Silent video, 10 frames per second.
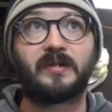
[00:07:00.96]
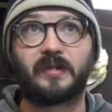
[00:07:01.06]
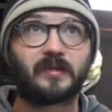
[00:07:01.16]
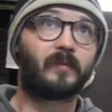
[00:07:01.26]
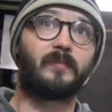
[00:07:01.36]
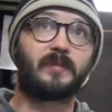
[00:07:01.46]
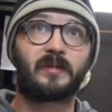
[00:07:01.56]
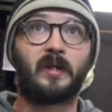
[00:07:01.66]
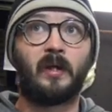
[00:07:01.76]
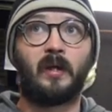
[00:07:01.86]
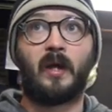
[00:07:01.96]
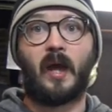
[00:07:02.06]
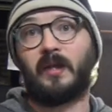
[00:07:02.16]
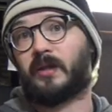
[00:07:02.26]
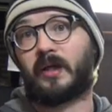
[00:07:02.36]
systems
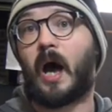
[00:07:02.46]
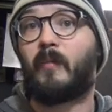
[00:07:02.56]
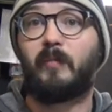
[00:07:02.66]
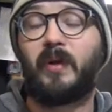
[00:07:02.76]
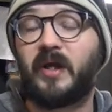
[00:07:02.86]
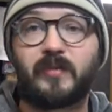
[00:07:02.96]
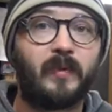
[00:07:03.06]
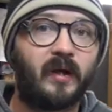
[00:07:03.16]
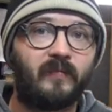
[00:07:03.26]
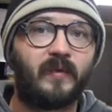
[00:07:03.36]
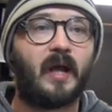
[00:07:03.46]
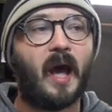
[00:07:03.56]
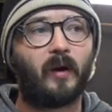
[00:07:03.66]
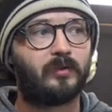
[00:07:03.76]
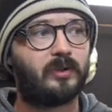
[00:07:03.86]
and the common placement of it,
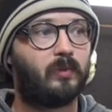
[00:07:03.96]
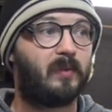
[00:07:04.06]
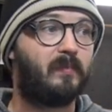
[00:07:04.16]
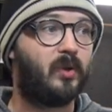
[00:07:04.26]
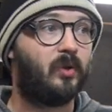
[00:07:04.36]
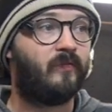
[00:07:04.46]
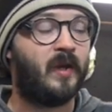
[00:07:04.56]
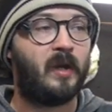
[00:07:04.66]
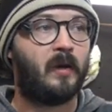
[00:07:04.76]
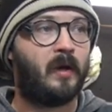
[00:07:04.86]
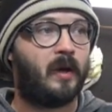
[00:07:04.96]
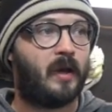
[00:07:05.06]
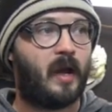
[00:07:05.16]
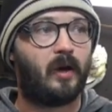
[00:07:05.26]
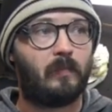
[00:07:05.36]
how to remove
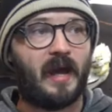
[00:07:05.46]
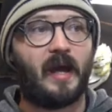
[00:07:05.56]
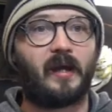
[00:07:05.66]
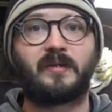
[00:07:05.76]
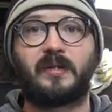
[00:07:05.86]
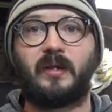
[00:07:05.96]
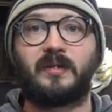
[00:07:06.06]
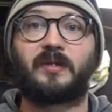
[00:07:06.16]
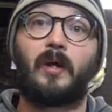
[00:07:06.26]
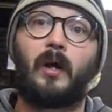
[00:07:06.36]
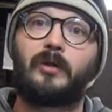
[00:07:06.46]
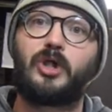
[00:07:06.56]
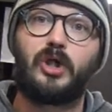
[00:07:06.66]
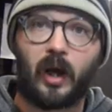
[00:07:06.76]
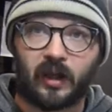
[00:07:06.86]
airbags and install
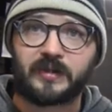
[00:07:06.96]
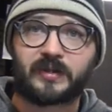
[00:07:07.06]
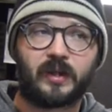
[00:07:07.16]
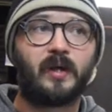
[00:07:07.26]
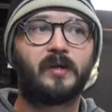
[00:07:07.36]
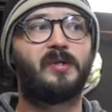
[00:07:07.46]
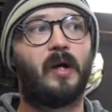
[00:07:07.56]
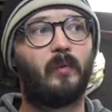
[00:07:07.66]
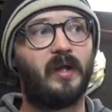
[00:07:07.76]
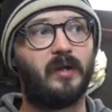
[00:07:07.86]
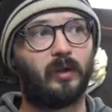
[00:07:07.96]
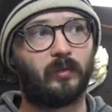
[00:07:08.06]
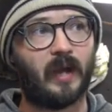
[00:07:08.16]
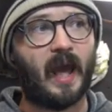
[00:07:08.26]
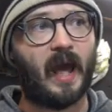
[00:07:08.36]
shunts, so that way you
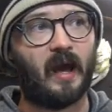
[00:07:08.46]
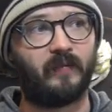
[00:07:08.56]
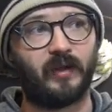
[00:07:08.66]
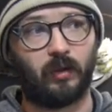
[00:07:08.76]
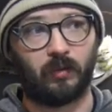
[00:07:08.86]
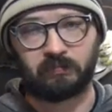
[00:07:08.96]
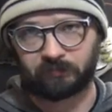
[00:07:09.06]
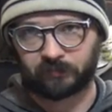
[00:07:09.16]
don't have, you know,